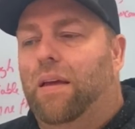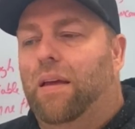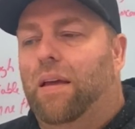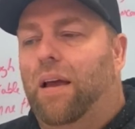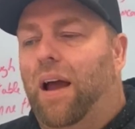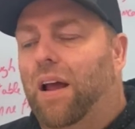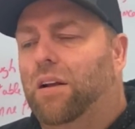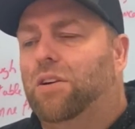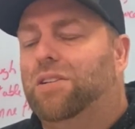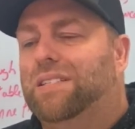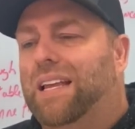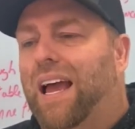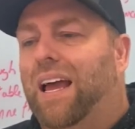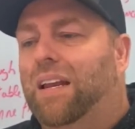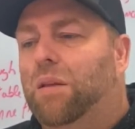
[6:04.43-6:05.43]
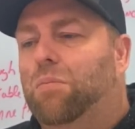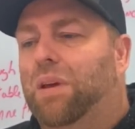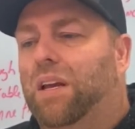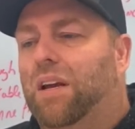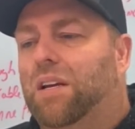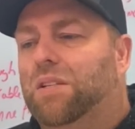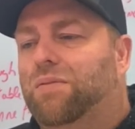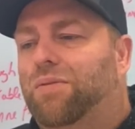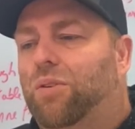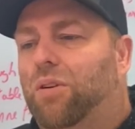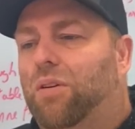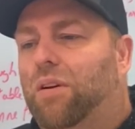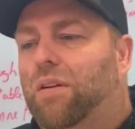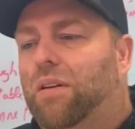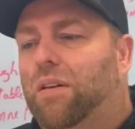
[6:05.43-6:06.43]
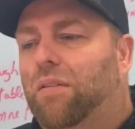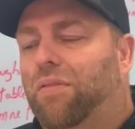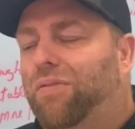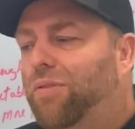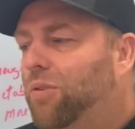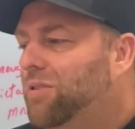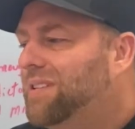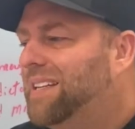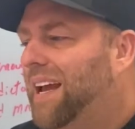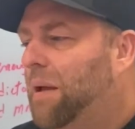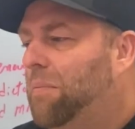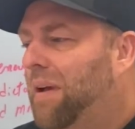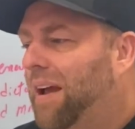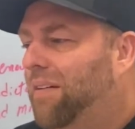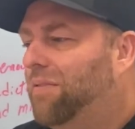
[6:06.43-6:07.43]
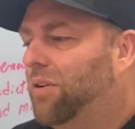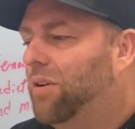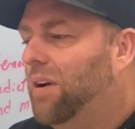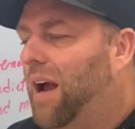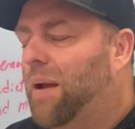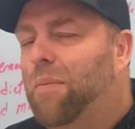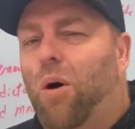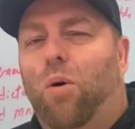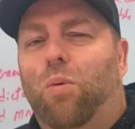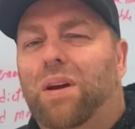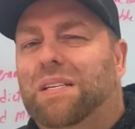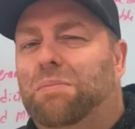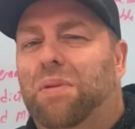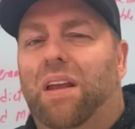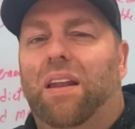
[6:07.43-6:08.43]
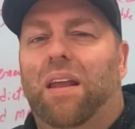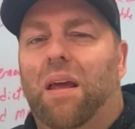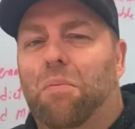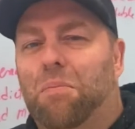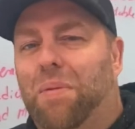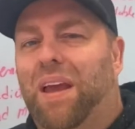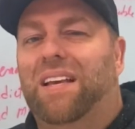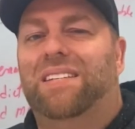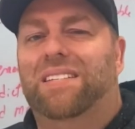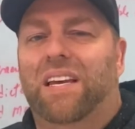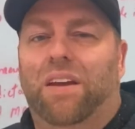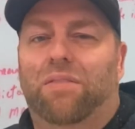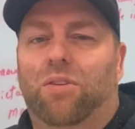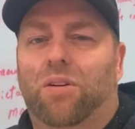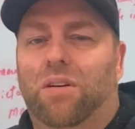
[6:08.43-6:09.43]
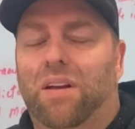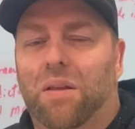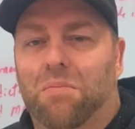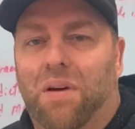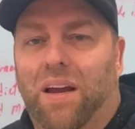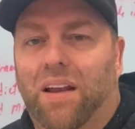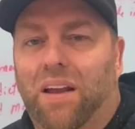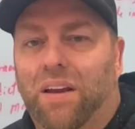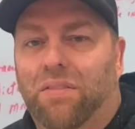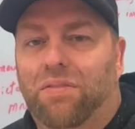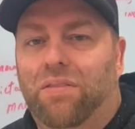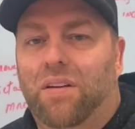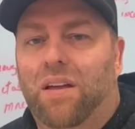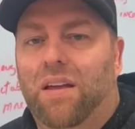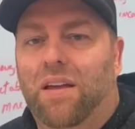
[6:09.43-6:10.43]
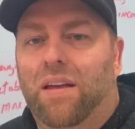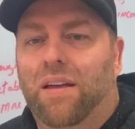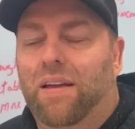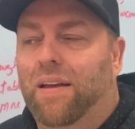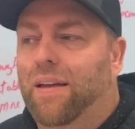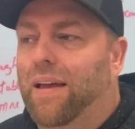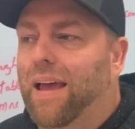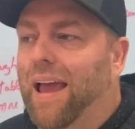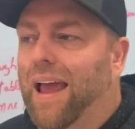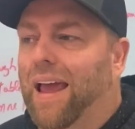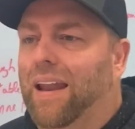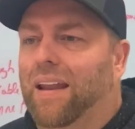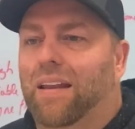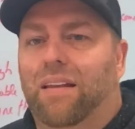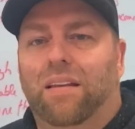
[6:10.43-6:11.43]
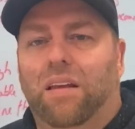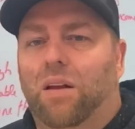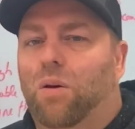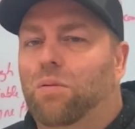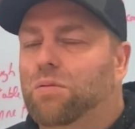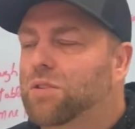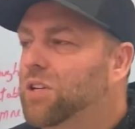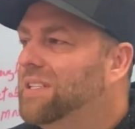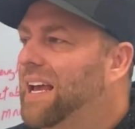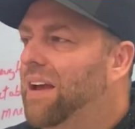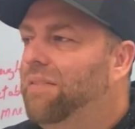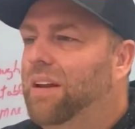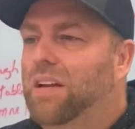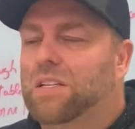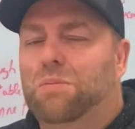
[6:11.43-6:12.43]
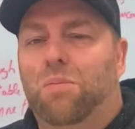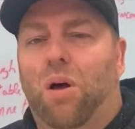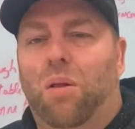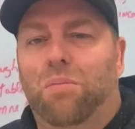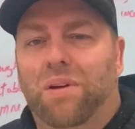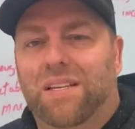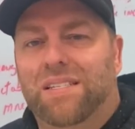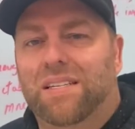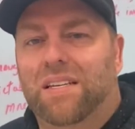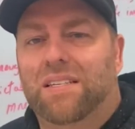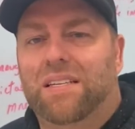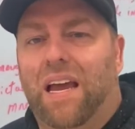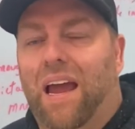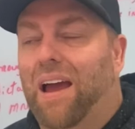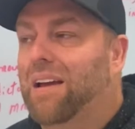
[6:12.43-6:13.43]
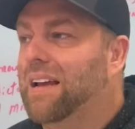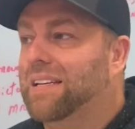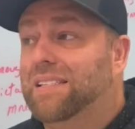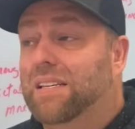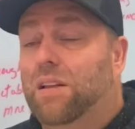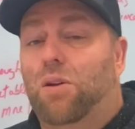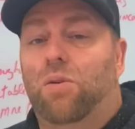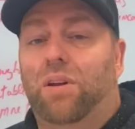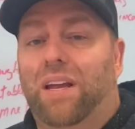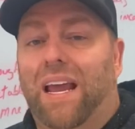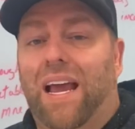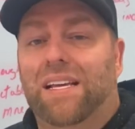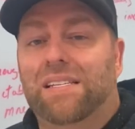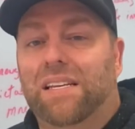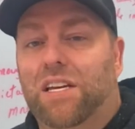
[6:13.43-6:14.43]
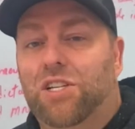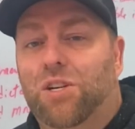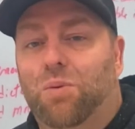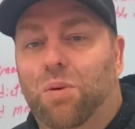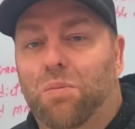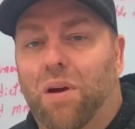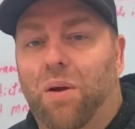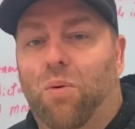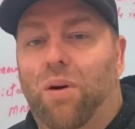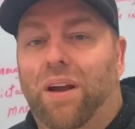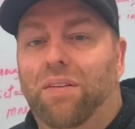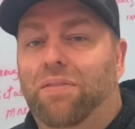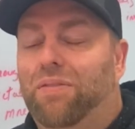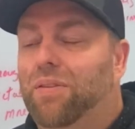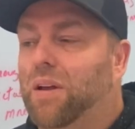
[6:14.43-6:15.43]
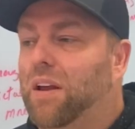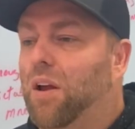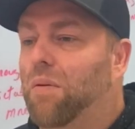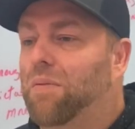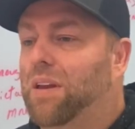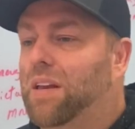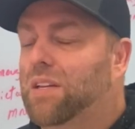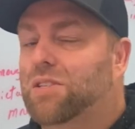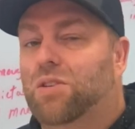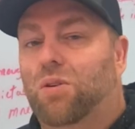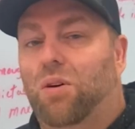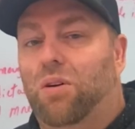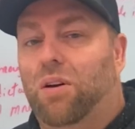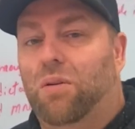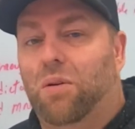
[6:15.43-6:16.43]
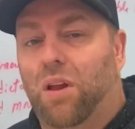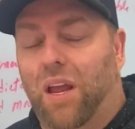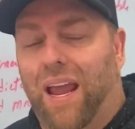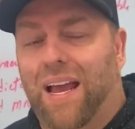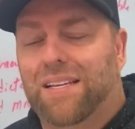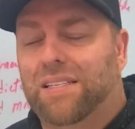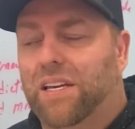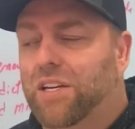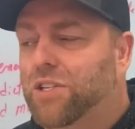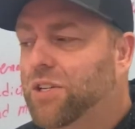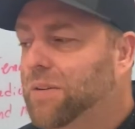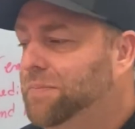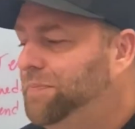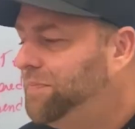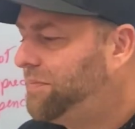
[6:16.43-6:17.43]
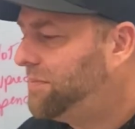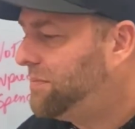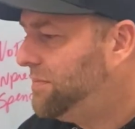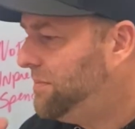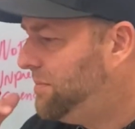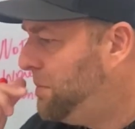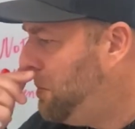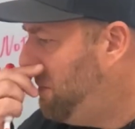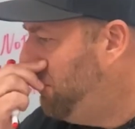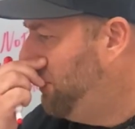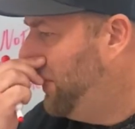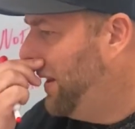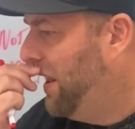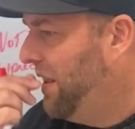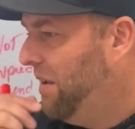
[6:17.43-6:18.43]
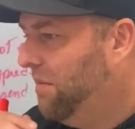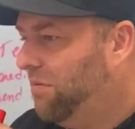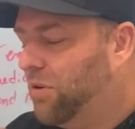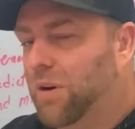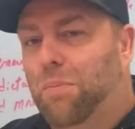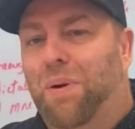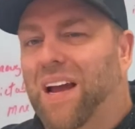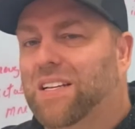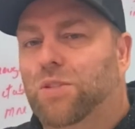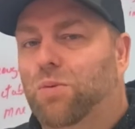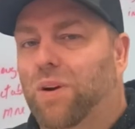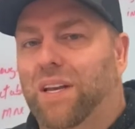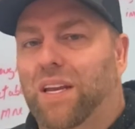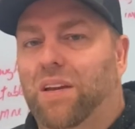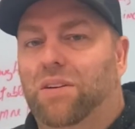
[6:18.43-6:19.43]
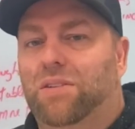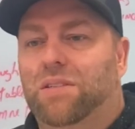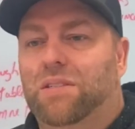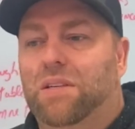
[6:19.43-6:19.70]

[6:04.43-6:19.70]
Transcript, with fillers: I understand it because for the first time ever, I've always been a big saver in my life. And you know, just having a small business, I, I still own a gas station with my wife, a convenience store with a gas station for the past 20 years.